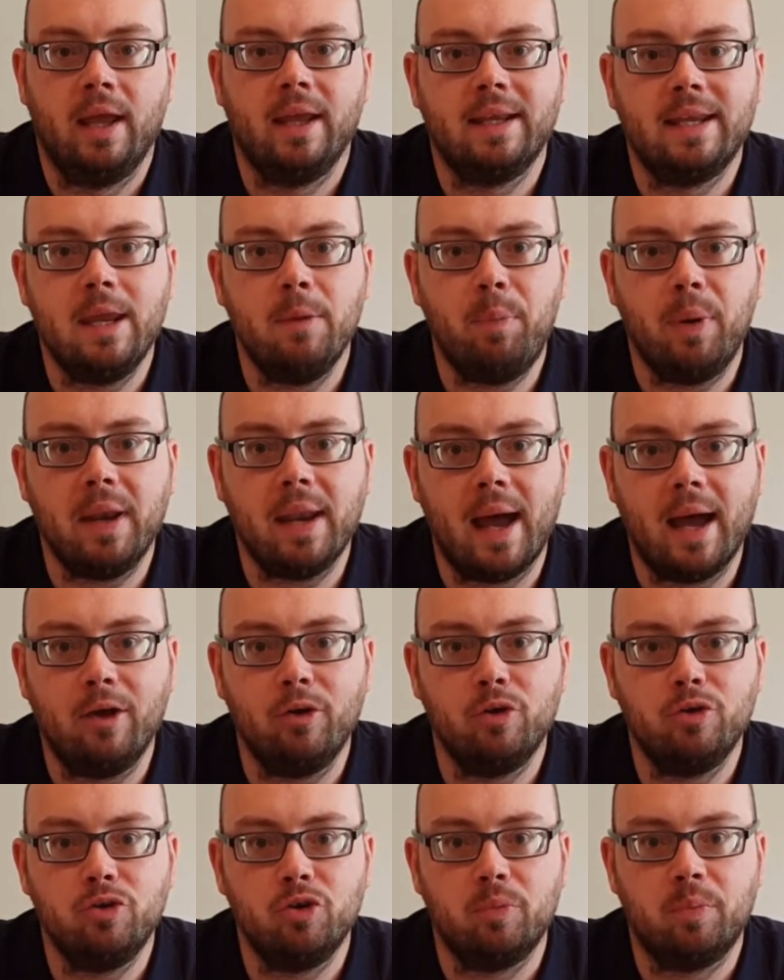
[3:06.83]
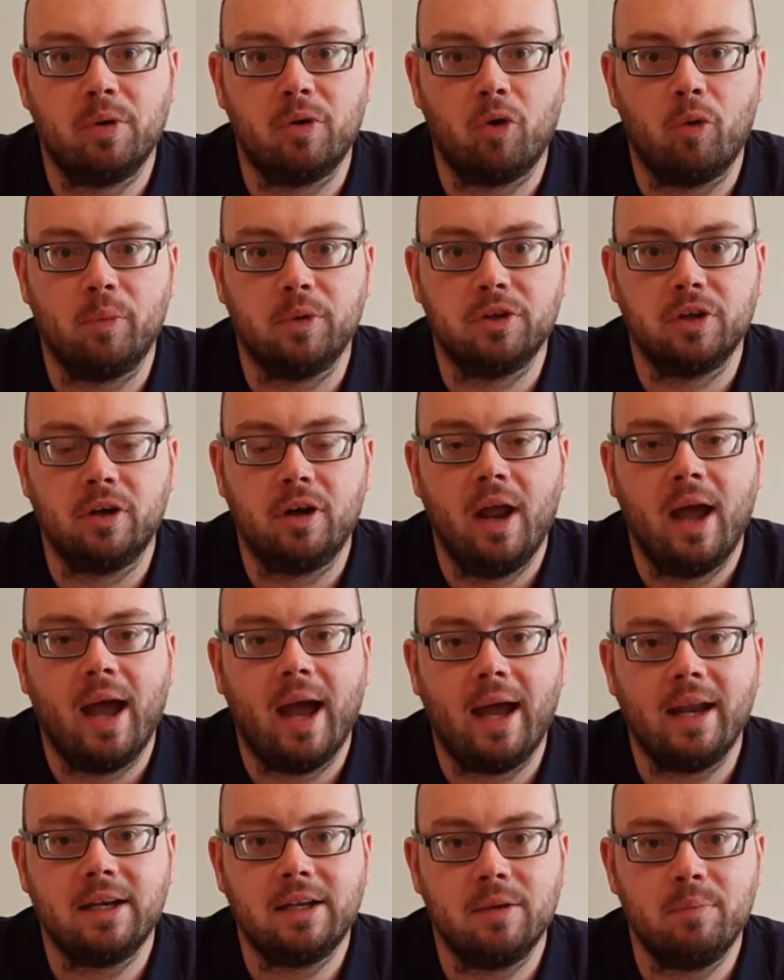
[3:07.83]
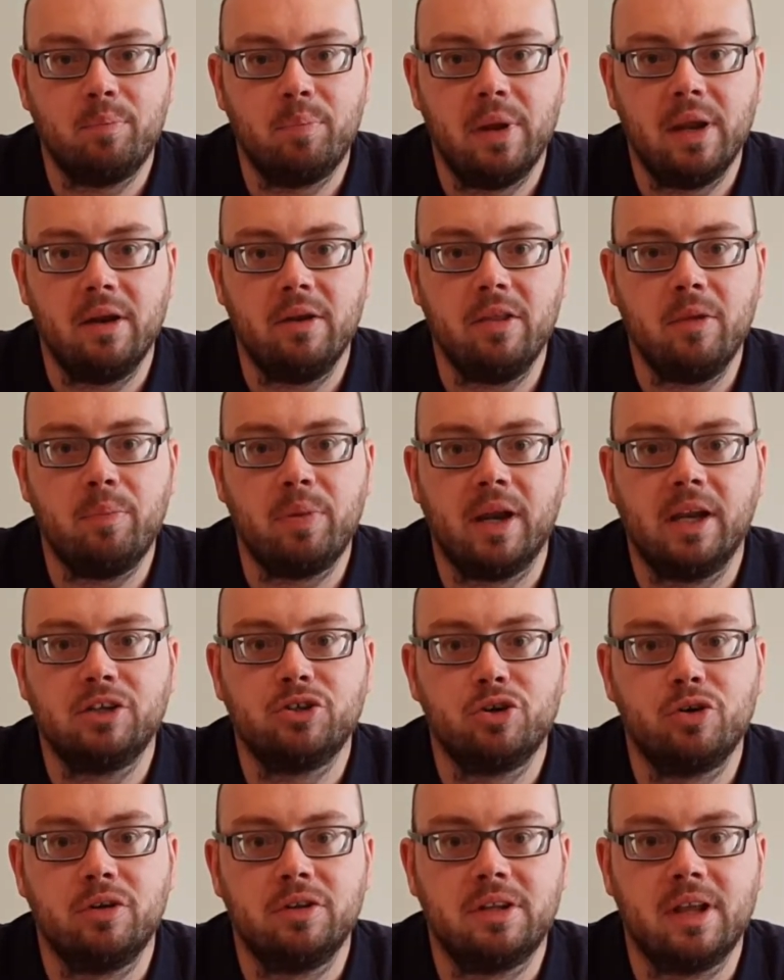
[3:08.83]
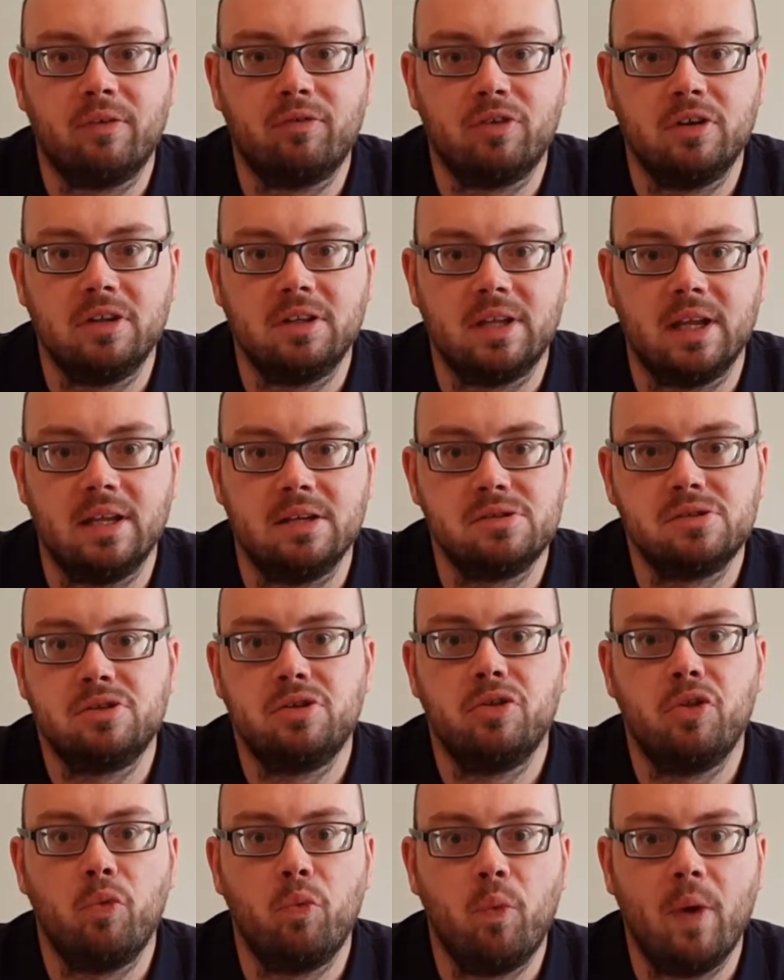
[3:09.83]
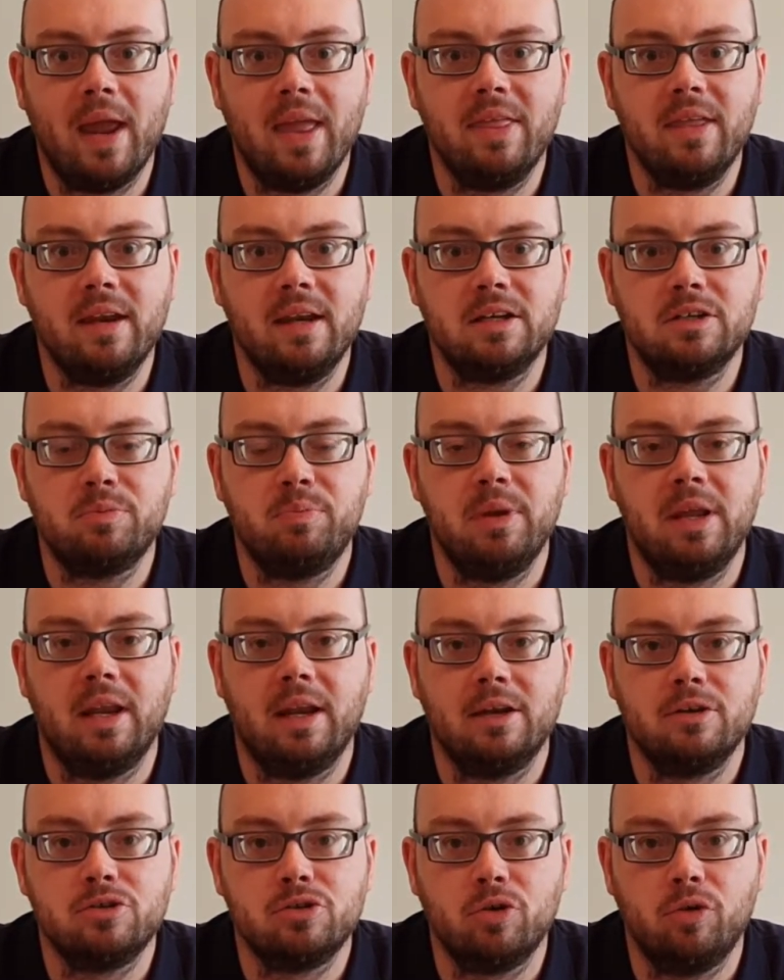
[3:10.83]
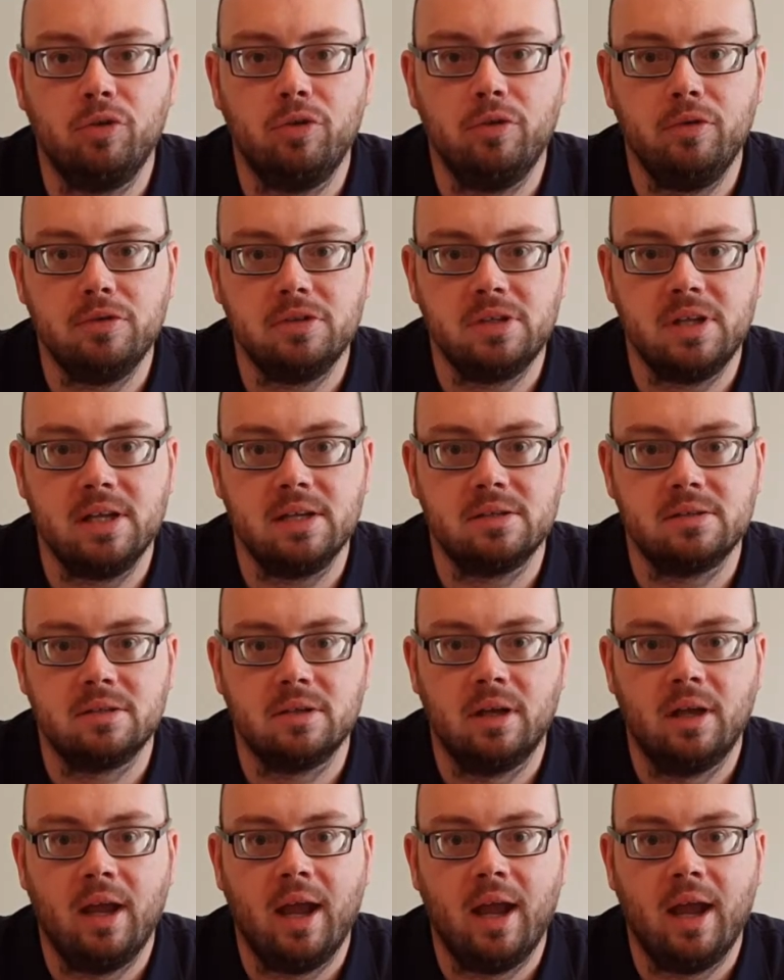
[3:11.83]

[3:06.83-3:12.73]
Keep an eye on your barometer and compare the pressure on different days to the weather experienced on those days,